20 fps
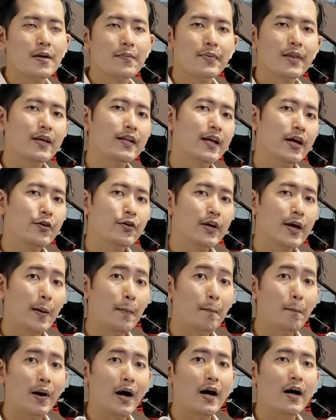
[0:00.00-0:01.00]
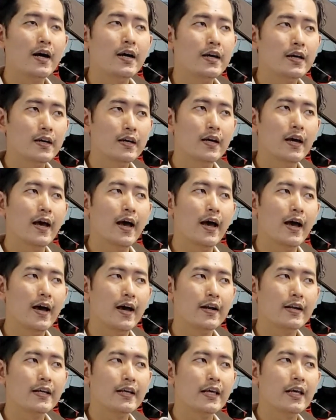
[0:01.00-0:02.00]
something that you can buy
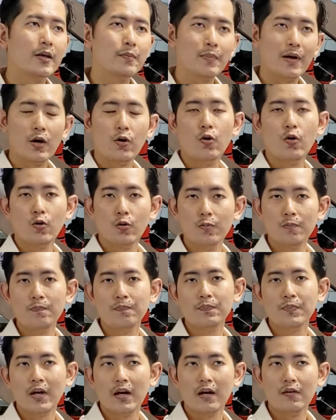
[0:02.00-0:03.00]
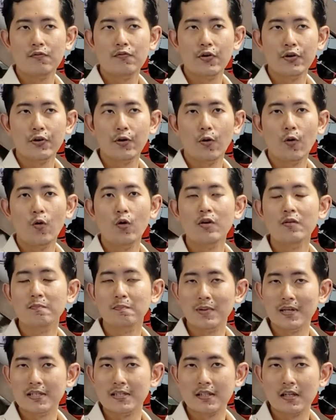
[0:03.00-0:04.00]
and keep at home for your
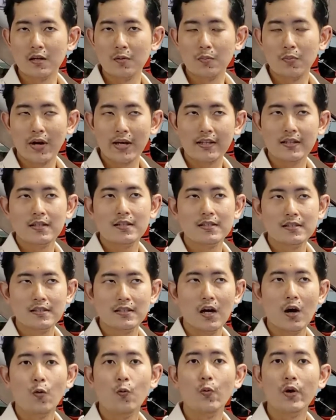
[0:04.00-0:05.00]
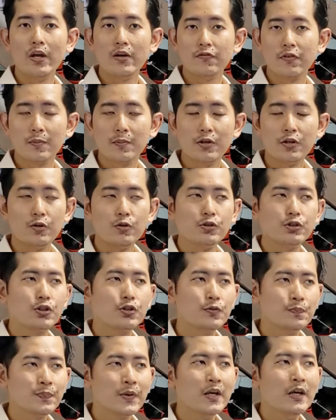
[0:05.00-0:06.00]
own personal practice away from the
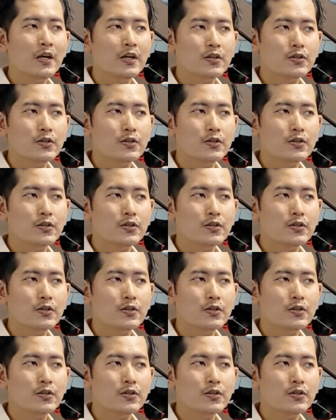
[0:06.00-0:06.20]
dojo.